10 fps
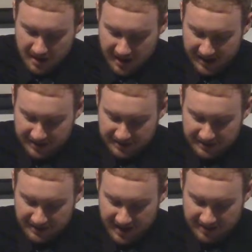
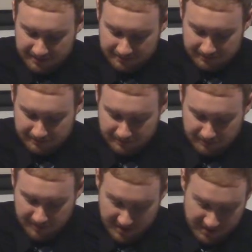And that
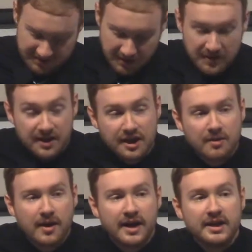made me start thinking
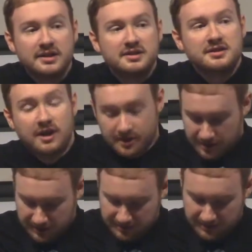on what I needed to
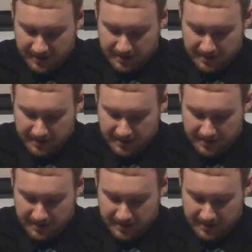talk on.